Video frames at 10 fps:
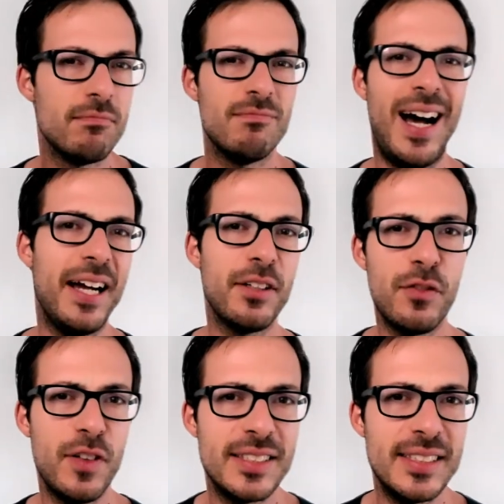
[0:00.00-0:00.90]
I don't
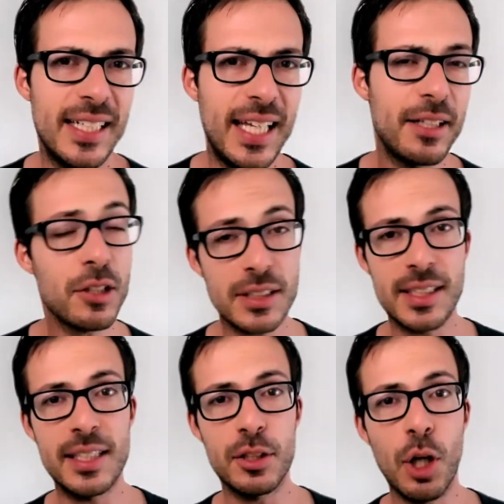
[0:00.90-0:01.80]
feel ready, I don't
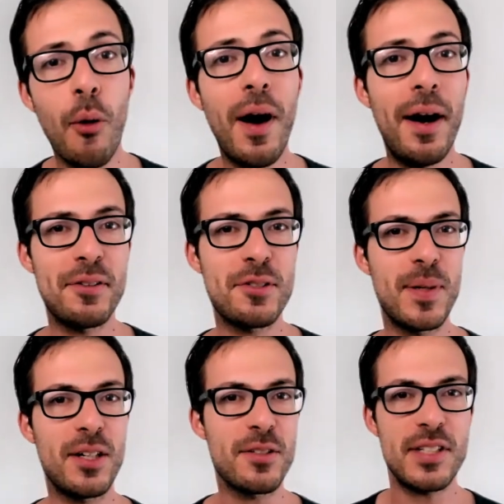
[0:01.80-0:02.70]
really know how to speak
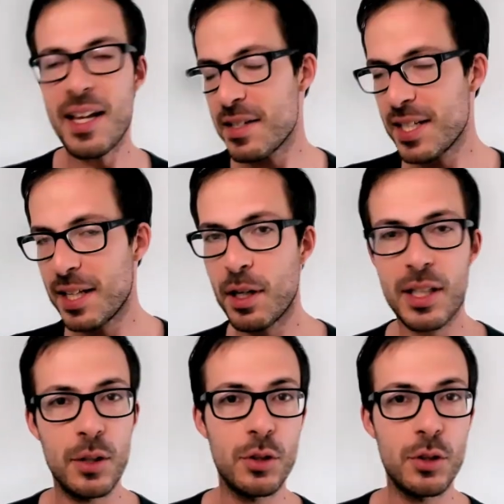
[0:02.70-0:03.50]
concisely, I'm not a good